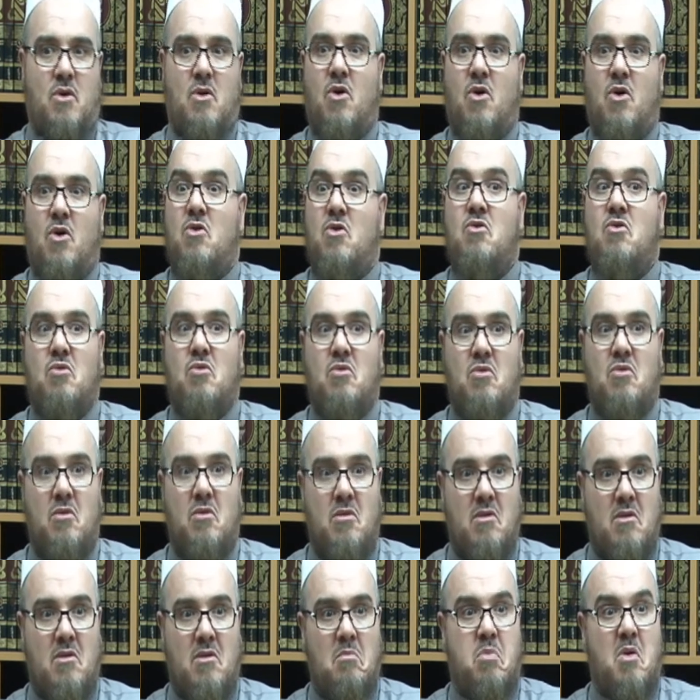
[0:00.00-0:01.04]
ulu,
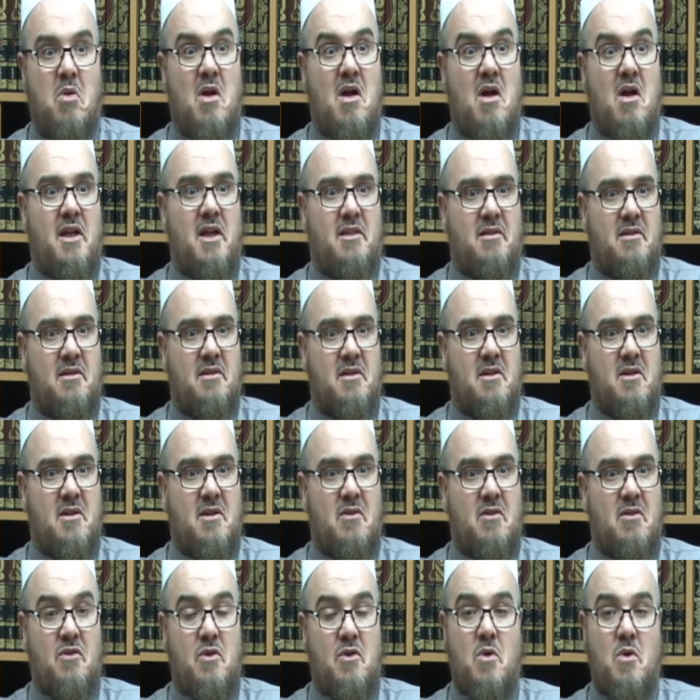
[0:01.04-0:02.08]
pride,
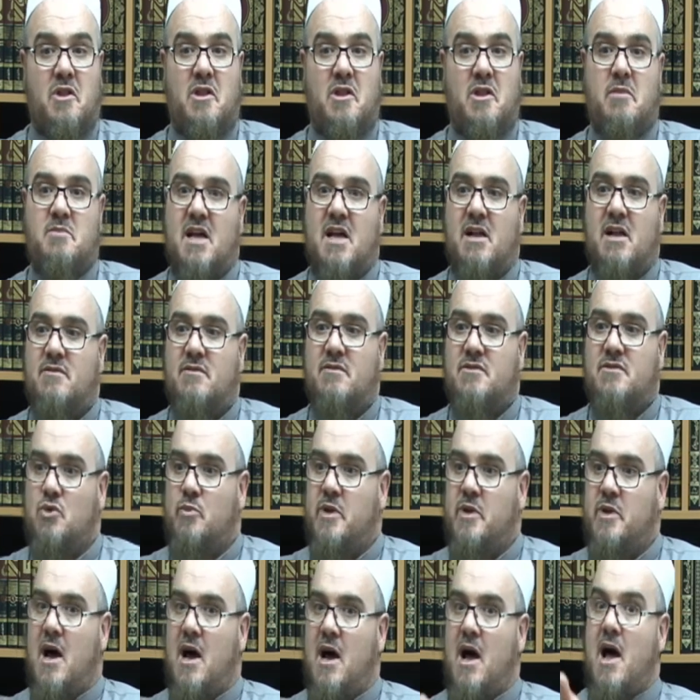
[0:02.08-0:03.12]
viewing themselves to
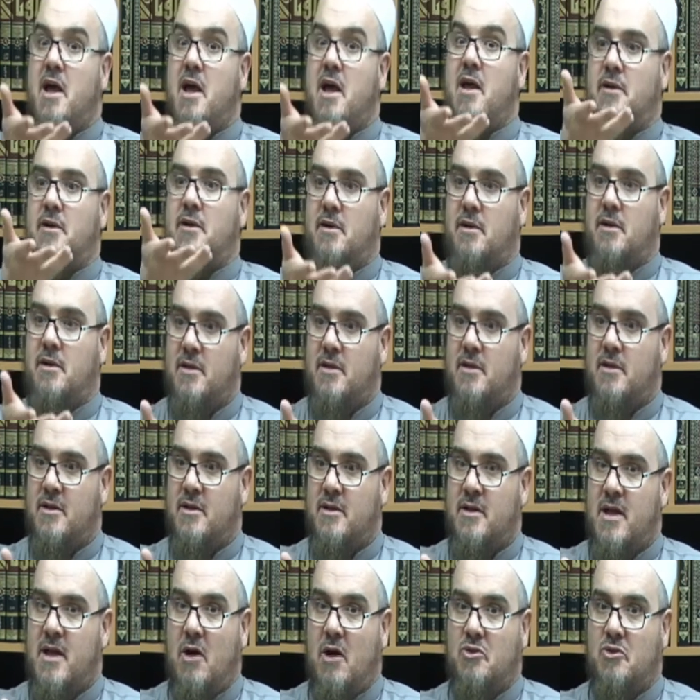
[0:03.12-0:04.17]
be higher,
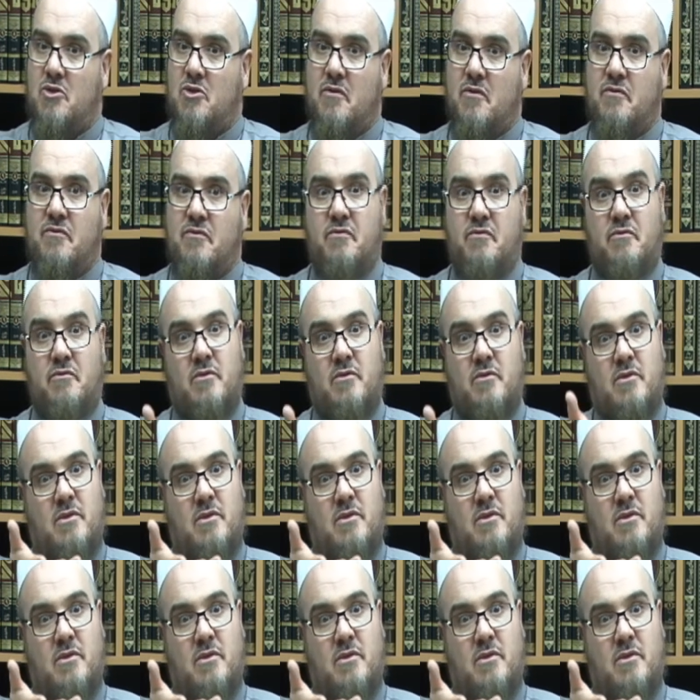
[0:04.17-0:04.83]
out of